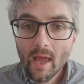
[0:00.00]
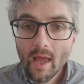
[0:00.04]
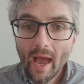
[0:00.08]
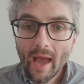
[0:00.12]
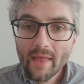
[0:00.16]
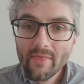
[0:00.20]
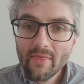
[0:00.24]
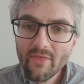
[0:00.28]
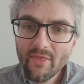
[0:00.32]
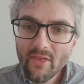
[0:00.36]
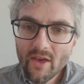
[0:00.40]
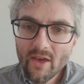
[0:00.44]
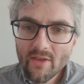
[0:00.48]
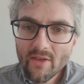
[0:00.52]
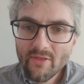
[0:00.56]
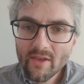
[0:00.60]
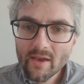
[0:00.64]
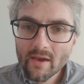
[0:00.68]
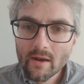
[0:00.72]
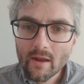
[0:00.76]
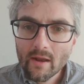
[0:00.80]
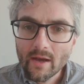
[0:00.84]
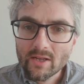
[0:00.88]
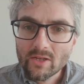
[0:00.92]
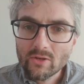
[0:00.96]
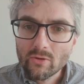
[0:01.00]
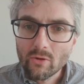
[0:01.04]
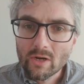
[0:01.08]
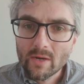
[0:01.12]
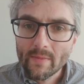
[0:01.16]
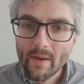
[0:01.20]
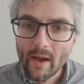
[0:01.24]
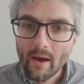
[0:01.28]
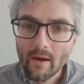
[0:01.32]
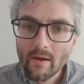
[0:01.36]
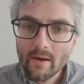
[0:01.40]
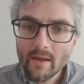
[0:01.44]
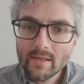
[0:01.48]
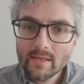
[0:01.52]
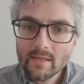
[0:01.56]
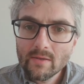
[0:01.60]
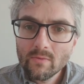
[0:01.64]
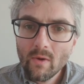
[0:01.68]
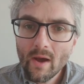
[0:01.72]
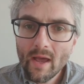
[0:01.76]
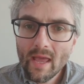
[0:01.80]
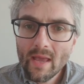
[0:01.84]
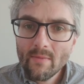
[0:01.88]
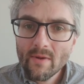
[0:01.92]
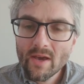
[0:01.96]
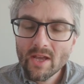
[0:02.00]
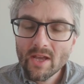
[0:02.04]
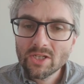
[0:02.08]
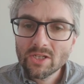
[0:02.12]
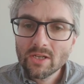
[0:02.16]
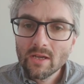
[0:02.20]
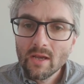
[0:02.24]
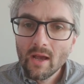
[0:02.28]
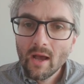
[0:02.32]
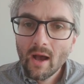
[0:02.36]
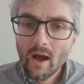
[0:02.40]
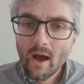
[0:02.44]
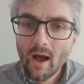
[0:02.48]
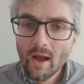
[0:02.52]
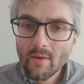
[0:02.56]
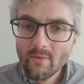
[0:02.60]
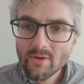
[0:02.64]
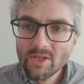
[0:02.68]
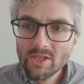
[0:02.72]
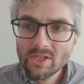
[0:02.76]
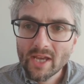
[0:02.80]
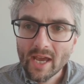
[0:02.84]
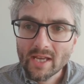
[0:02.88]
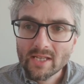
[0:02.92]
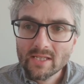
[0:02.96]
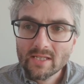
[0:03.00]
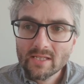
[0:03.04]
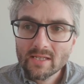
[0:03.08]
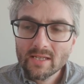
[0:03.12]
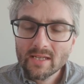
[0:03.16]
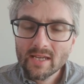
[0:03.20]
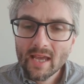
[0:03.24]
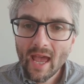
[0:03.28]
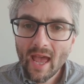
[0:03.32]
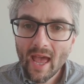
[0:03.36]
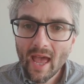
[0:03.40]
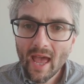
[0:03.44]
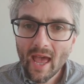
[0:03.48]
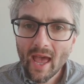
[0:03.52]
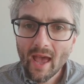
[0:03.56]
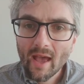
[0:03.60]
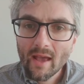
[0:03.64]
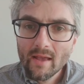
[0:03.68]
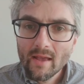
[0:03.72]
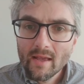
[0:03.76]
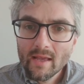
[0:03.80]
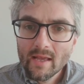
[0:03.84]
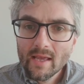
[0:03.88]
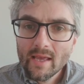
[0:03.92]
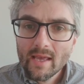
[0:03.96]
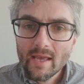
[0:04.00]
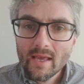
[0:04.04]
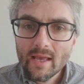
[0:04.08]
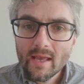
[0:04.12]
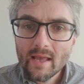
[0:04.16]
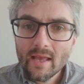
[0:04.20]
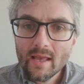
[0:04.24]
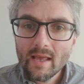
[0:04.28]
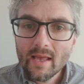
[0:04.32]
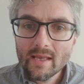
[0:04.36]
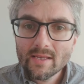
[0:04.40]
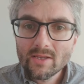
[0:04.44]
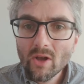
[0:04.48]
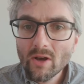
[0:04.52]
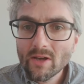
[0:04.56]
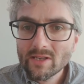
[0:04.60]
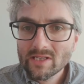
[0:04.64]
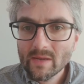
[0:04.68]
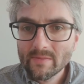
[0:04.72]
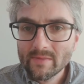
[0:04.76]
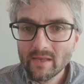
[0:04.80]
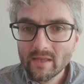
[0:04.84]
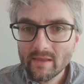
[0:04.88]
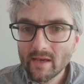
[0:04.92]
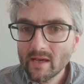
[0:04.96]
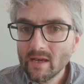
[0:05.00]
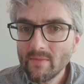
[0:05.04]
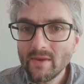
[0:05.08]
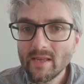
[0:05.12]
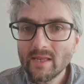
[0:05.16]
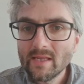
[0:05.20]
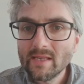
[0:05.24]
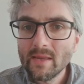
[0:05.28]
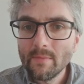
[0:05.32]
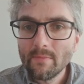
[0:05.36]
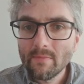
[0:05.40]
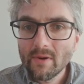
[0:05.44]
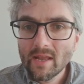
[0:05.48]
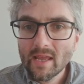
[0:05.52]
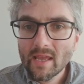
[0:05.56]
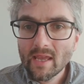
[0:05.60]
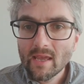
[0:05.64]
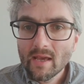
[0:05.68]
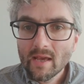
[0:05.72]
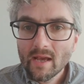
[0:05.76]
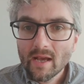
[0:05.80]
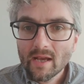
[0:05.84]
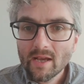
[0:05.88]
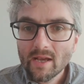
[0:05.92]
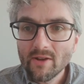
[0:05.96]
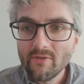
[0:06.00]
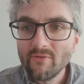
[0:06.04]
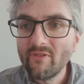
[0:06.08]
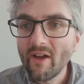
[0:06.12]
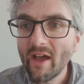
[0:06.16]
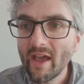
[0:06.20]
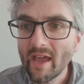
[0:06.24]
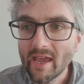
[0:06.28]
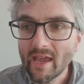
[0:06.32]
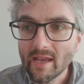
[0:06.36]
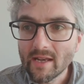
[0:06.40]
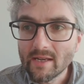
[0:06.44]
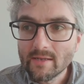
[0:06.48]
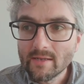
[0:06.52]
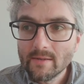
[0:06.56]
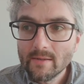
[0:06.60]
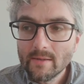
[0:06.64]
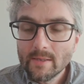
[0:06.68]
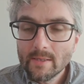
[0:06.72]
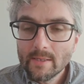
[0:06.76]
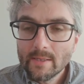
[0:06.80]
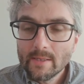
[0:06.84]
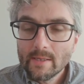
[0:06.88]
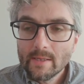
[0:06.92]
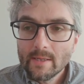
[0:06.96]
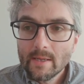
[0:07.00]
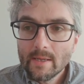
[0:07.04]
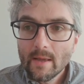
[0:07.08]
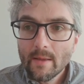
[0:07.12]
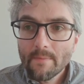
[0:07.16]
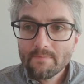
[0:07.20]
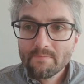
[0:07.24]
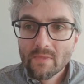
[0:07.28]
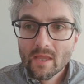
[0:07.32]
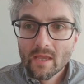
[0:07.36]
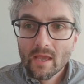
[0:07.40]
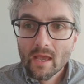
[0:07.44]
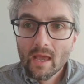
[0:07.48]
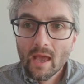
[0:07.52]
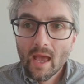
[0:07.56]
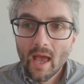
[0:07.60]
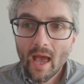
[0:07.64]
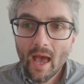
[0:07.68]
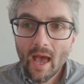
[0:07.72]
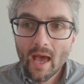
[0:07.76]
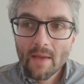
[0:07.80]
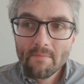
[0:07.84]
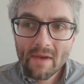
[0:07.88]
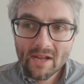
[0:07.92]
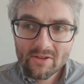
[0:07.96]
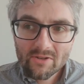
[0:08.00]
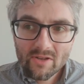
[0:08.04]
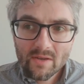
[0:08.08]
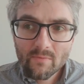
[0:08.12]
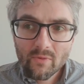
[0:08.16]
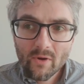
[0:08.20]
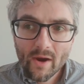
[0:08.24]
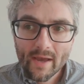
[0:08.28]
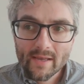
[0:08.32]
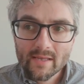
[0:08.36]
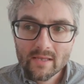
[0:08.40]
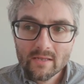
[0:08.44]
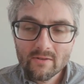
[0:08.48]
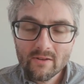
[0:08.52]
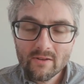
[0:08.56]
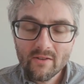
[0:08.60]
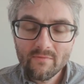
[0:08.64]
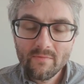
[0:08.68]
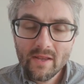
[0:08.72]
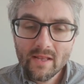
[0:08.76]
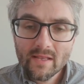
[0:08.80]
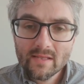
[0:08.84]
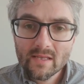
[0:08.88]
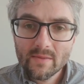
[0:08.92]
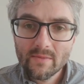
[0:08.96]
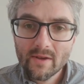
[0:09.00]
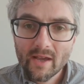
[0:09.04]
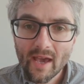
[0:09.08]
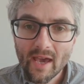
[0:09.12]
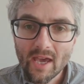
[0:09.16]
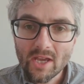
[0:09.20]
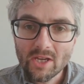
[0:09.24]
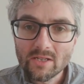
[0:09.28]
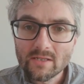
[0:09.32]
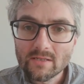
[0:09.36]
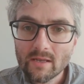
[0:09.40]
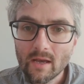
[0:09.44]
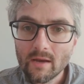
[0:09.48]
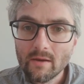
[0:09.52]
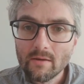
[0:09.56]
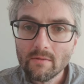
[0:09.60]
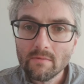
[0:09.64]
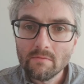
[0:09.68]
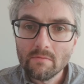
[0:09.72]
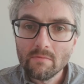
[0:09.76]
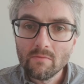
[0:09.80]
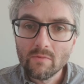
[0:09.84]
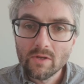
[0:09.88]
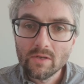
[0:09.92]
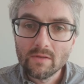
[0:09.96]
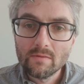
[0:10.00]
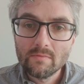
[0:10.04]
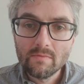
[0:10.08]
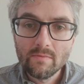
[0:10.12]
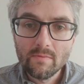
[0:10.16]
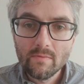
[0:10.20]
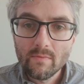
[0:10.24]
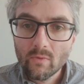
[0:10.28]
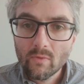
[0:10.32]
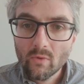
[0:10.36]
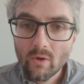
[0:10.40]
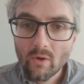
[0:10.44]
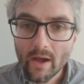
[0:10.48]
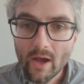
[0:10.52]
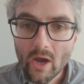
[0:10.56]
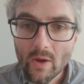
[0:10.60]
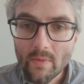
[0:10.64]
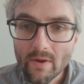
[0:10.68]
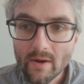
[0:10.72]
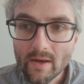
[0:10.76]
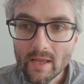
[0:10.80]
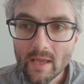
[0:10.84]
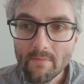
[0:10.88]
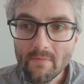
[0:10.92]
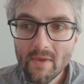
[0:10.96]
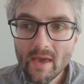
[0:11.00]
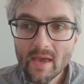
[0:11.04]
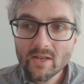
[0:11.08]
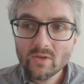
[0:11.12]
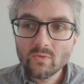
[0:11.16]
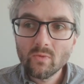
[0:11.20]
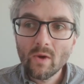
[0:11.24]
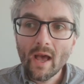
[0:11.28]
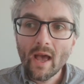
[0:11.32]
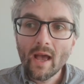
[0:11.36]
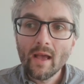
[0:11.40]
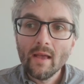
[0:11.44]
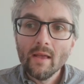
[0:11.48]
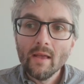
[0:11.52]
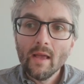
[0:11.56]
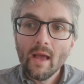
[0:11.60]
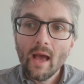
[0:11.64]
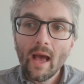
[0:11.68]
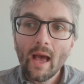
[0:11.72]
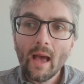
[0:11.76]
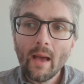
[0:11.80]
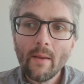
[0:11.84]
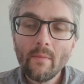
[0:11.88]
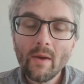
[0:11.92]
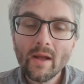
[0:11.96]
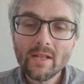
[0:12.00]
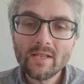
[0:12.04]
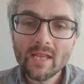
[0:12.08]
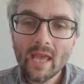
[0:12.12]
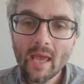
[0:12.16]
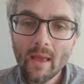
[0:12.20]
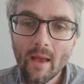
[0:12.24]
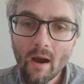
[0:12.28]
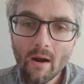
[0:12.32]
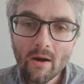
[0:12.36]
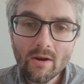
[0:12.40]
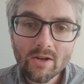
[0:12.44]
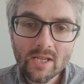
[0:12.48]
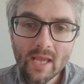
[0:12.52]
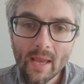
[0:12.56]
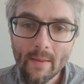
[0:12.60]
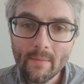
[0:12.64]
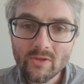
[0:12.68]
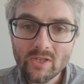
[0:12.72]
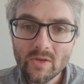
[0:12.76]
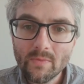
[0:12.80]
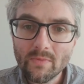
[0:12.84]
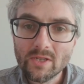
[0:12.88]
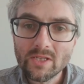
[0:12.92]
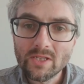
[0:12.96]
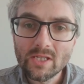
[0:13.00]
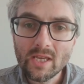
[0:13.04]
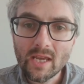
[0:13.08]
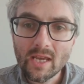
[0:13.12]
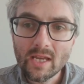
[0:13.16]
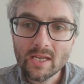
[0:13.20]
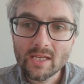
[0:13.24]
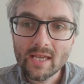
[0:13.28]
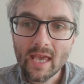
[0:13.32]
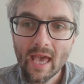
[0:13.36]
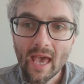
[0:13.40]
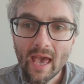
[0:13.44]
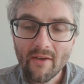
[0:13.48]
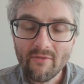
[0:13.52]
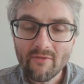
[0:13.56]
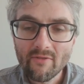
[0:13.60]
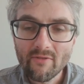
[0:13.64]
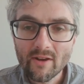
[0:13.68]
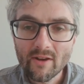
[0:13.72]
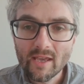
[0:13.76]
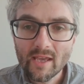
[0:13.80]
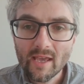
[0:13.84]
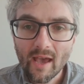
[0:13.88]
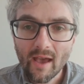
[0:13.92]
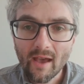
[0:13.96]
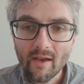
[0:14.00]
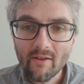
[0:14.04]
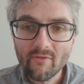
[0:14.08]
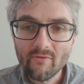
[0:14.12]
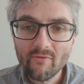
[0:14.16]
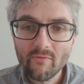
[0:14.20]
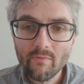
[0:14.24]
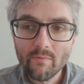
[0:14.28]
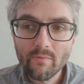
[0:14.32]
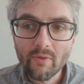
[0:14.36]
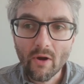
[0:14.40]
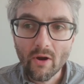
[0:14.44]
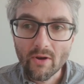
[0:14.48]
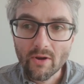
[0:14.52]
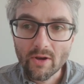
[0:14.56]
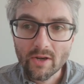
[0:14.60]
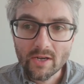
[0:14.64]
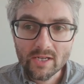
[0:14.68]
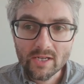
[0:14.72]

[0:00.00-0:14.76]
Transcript: And the third thing I'd like to talk about is the way in which I would suggest care is not something that can be simply conveyed. At Mattering Press, there have been some occasions, I would quite openly admit, where our attempts to proceed carefully have broken